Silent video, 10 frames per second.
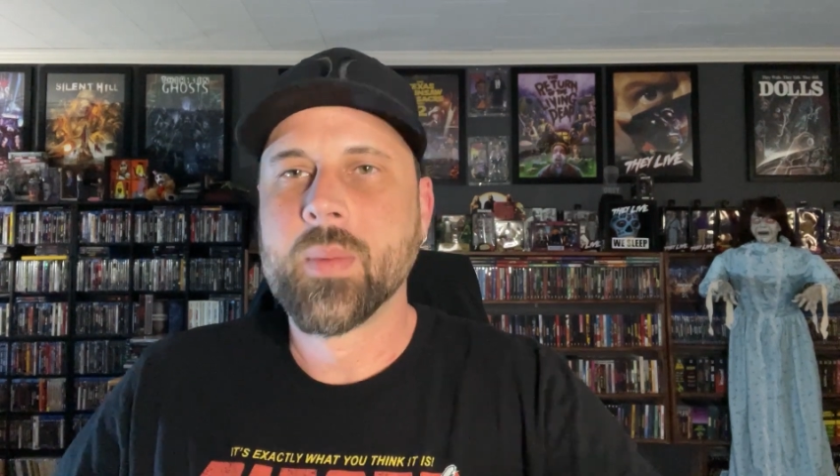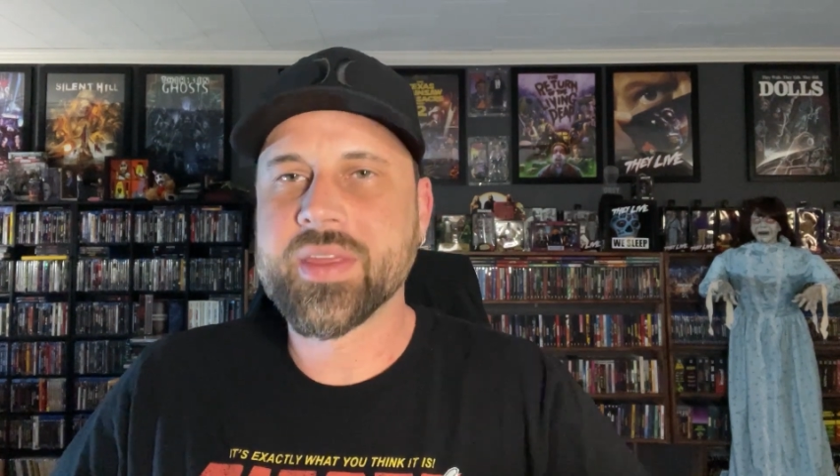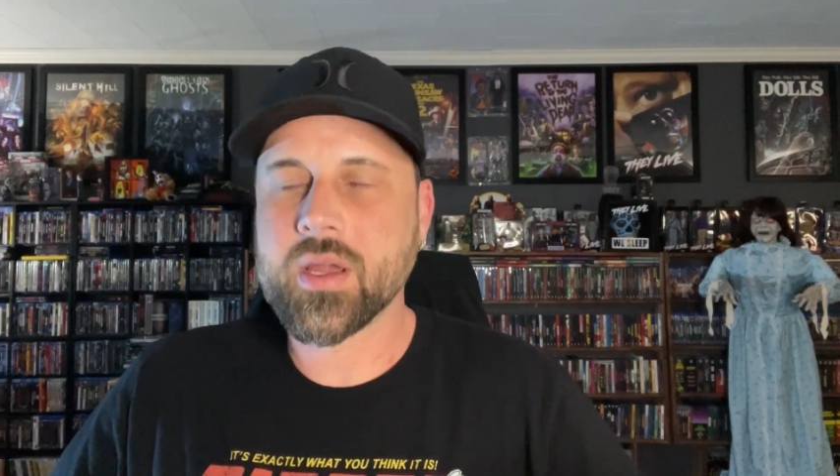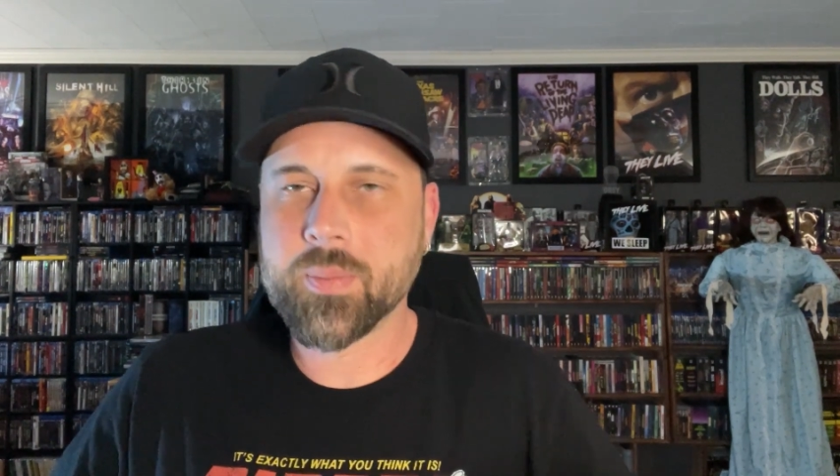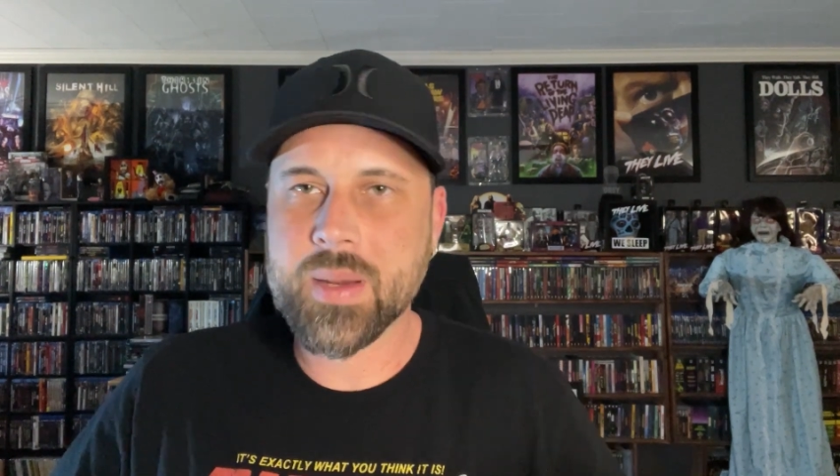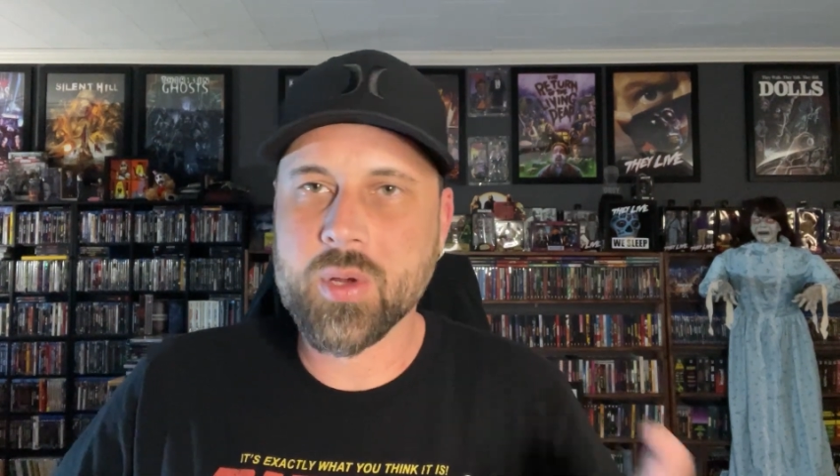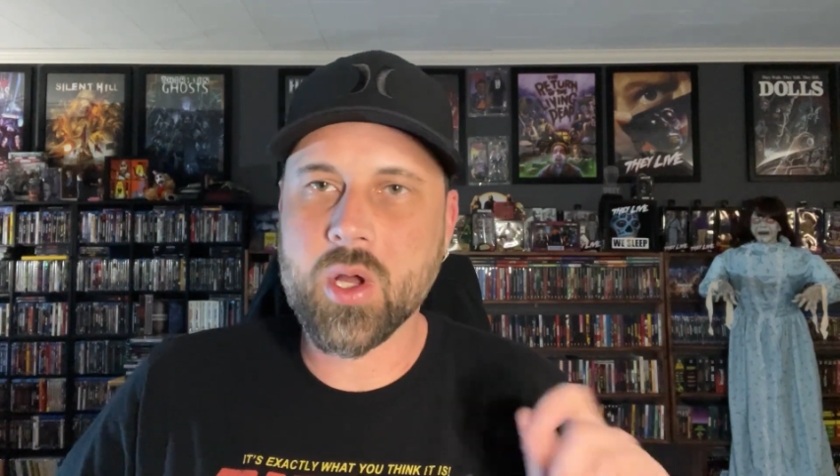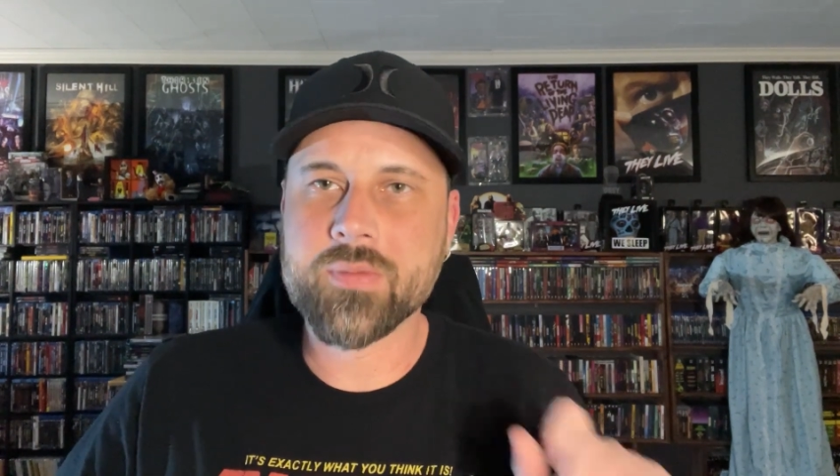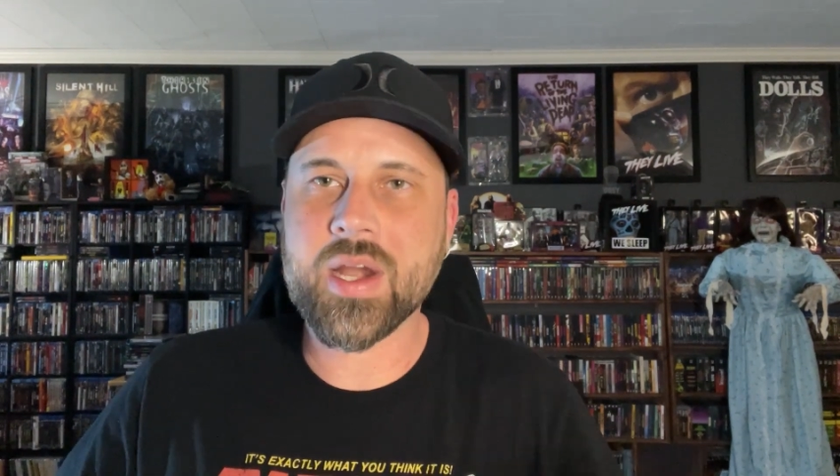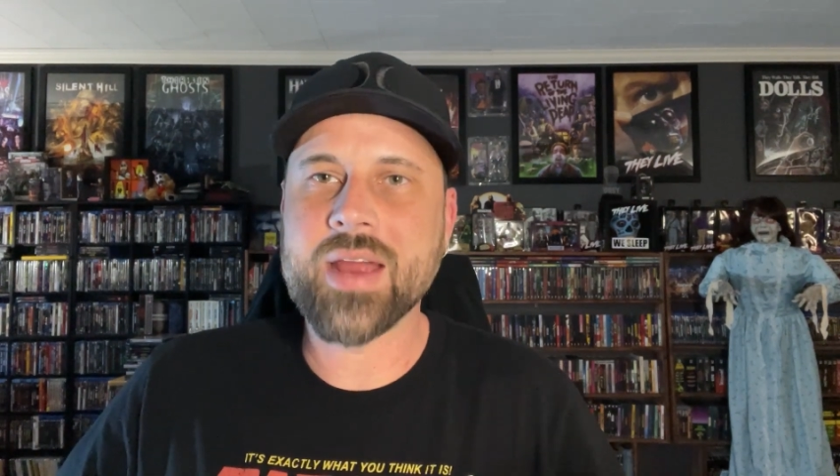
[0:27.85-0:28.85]
But the good people
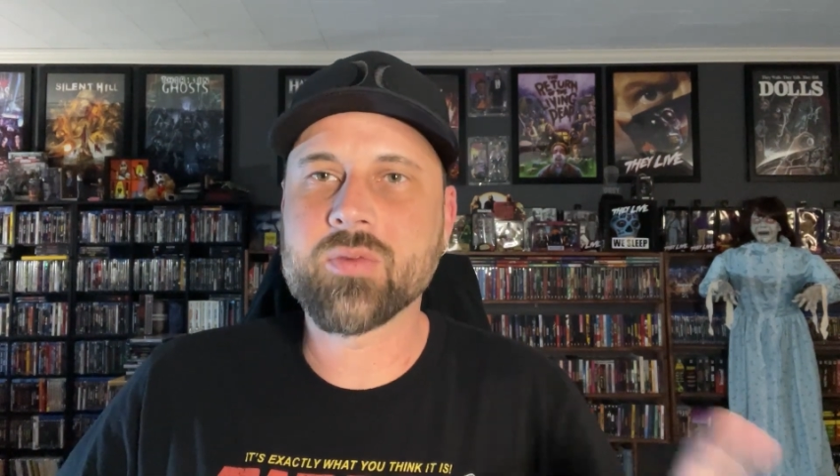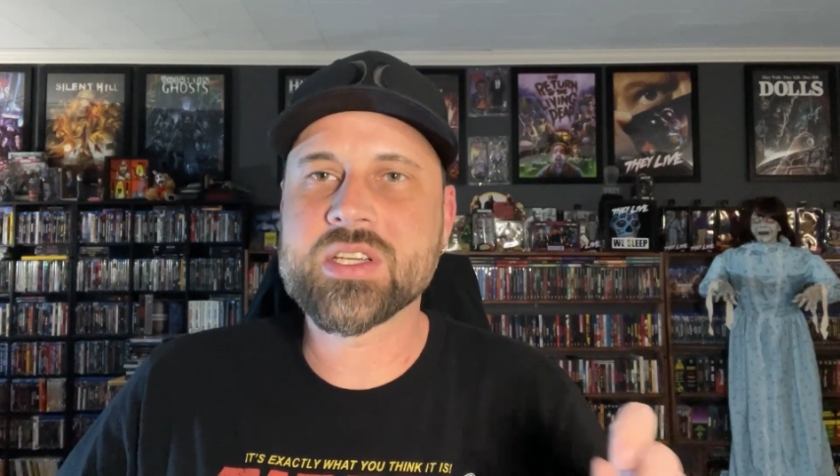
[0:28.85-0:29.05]
over at